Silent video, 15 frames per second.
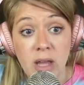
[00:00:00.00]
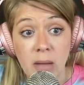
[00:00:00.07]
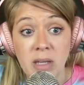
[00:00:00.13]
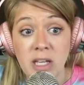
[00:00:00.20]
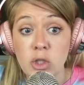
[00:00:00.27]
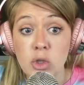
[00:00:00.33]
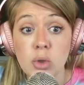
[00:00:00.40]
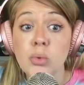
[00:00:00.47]

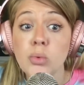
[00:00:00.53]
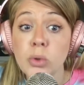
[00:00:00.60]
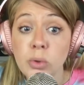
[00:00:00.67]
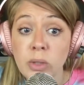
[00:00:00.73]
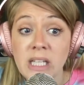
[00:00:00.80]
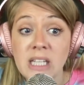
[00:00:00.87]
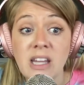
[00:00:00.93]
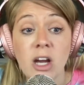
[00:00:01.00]
Like
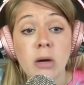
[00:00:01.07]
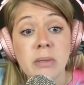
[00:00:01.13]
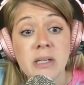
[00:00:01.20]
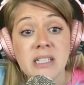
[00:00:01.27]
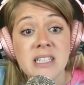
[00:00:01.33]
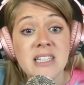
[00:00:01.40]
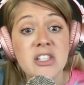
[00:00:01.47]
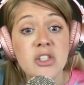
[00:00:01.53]
truly, they are
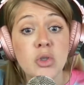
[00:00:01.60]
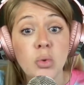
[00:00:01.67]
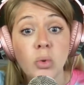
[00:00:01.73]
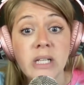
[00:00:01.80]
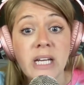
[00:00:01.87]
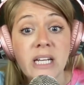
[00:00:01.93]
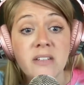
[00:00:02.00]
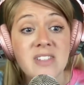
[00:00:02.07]
building this toolkit of